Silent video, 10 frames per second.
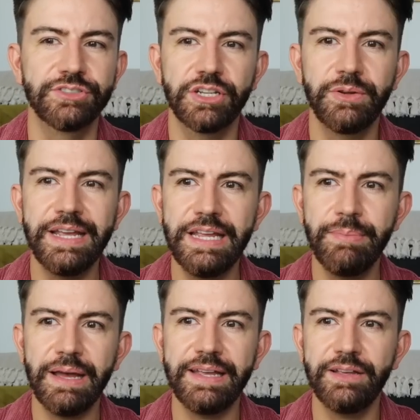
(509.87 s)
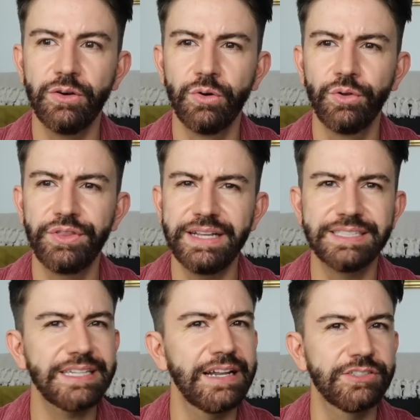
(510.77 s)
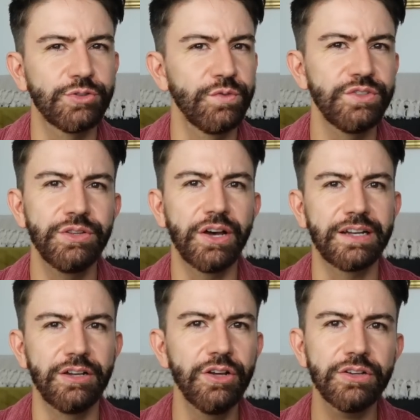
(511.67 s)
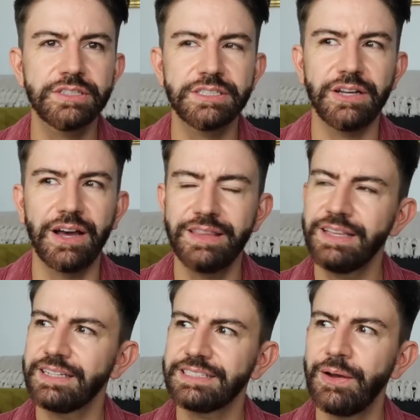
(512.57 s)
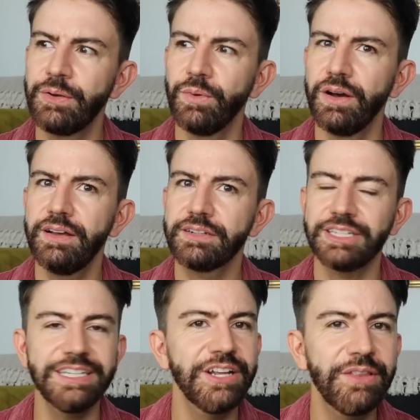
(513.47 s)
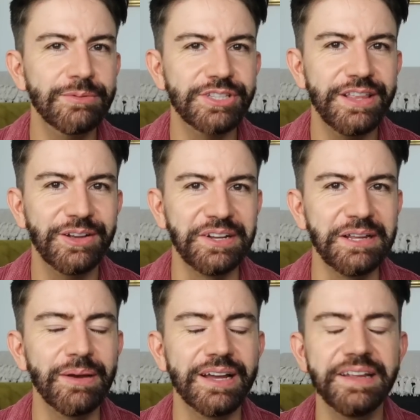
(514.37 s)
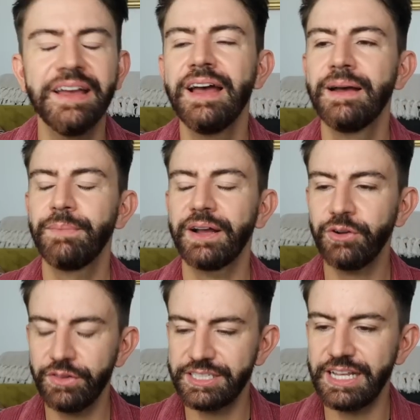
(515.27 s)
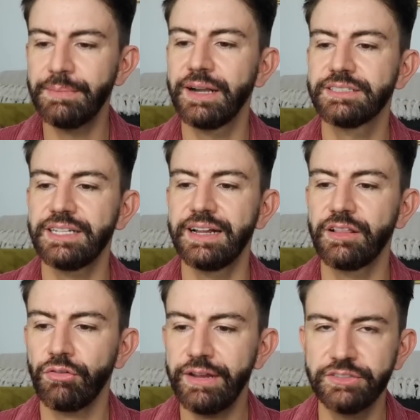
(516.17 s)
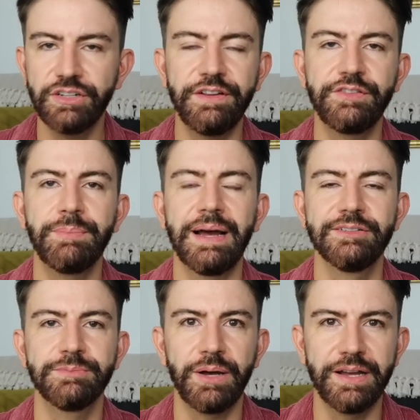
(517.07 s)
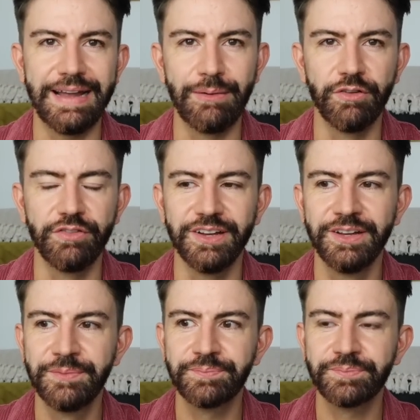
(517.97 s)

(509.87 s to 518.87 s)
So eBay or the seller sort of knew that I'd looked. I think that's how it works. I didn't know that was a thing on eBay. But I got this email saying £350, buy it now, offer.